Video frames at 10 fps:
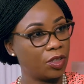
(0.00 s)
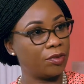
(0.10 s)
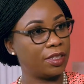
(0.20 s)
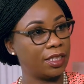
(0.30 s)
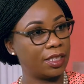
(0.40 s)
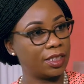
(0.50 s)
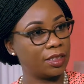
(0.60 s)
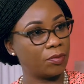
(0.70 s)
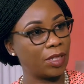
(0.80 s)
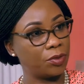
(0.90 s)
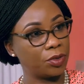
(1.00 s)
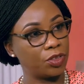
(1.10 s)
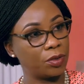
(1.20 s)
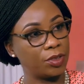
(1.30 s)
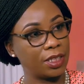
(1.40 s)
over the years, my
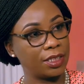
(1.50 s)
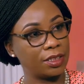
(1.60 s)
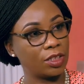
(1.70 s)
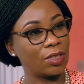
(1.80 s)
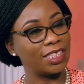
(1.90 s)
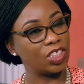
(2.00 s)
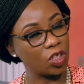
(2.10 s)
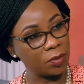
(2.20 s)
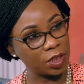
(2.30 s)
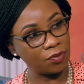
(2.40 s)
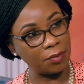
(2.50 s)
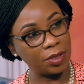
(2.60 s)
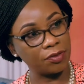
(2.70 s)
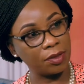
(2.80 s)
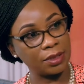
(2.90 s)
wardrobe changed. So I had so much
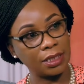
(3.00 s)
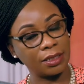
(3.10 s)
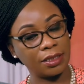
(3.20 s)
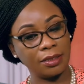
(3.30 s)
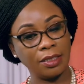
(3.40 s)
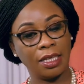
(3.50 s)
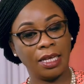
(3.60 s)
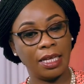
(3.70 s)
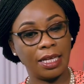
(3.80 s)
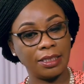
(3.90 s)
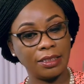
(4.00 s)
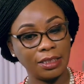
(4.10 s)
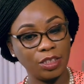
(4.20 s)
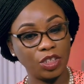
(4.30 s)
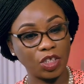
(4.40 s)
fabric from Senegal. And
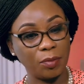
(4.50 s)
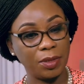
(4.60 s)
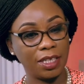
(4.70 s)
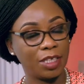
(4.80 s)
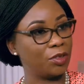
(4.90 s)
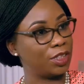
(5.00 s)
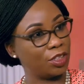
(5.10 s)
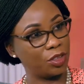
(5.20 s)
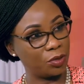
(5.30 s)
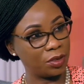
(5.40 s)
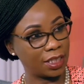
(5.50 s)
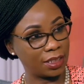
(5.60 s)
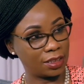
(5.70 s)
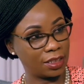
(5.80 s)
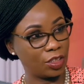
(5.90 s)
in Serbia, it was in a
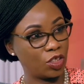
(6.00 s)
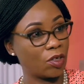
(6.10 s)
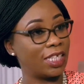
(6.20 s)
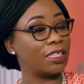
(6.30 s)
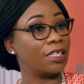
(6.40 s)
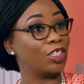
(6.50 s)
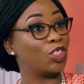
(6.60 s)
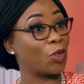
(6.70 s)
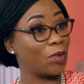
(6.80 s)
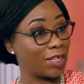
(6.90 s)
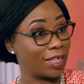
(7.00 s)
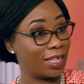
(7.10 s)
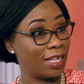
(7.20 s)
suitcase. So I started sewing.